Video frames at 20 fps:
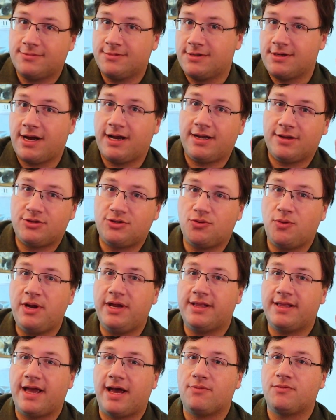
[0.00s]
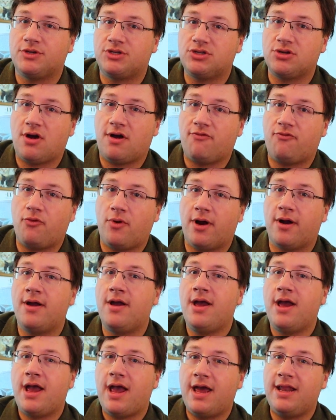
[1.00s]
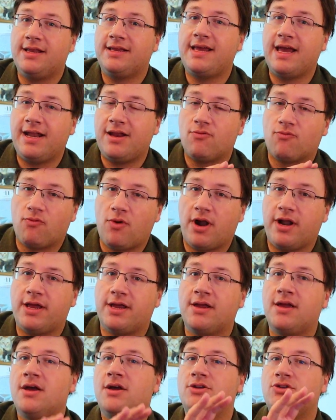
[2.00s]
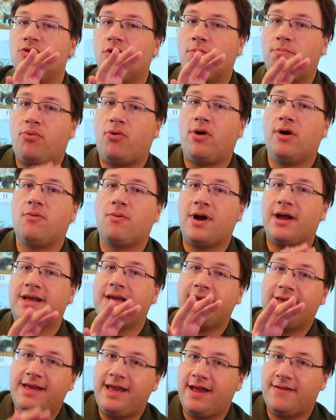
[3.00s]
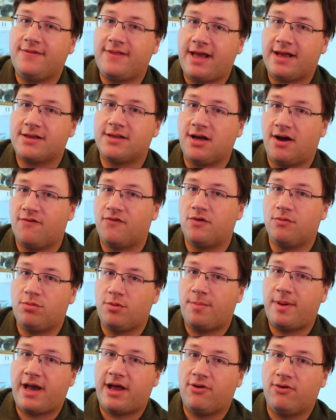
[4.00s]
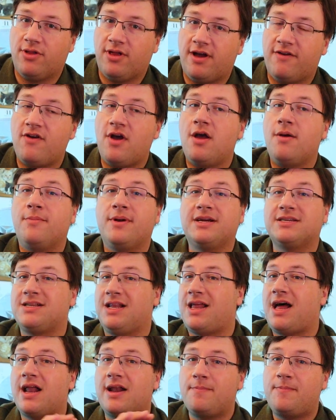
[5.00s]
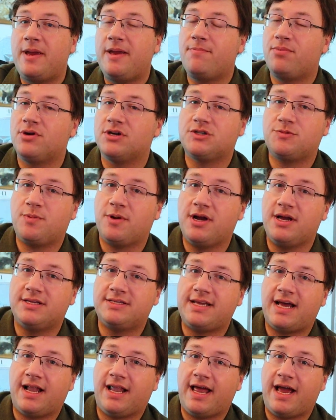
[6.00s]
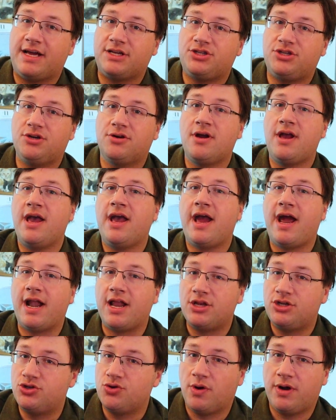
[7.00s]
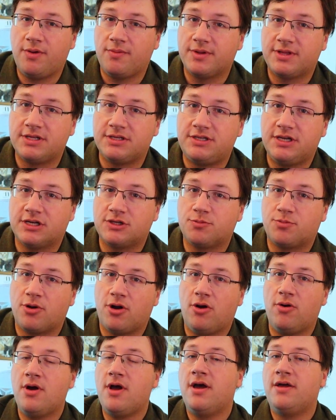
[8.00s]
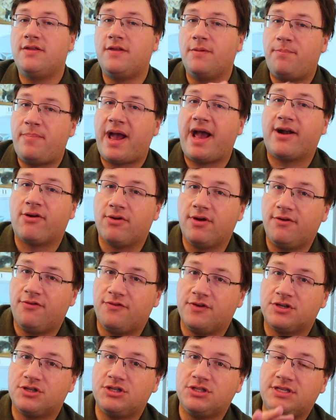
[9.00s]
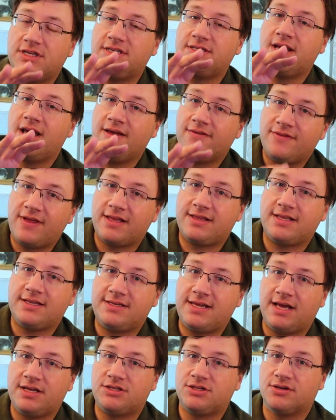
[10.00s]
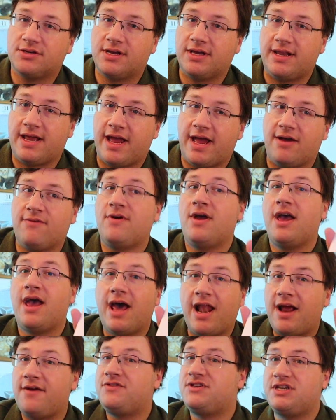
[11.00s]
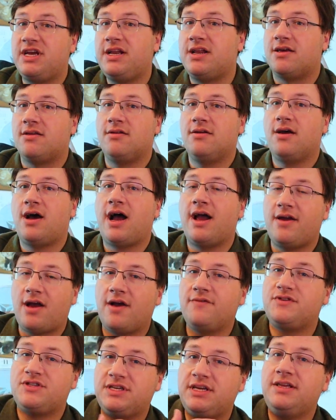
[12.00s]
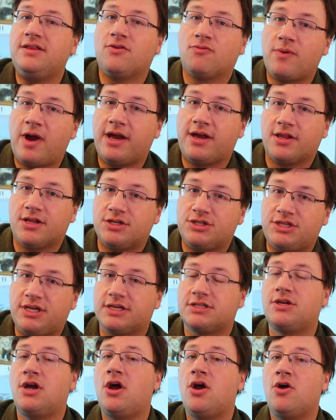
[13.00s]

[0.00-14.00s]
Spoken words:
kind of tweak that with software and get it running to a point where I could get that comfortable battery life, because a lot of people experienced that last year and enjoyed it with the 6 Pro, the battery efficiencies that the Tensor can have, and I've seen it. I've seen the regular 6